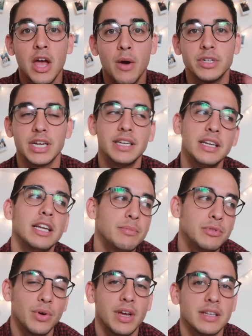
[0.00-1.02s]
Which I didn't end
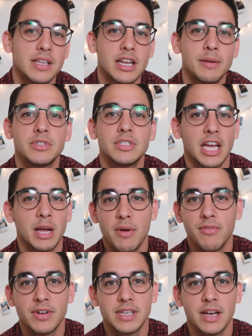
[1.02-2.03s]
up doing because I ended up just staying at my
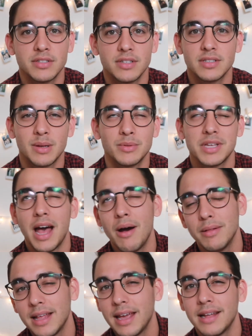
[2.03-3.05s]
friends' houses because I was
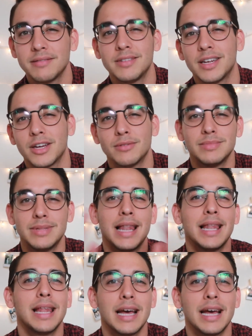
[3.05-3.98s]
out late and you know, la la la.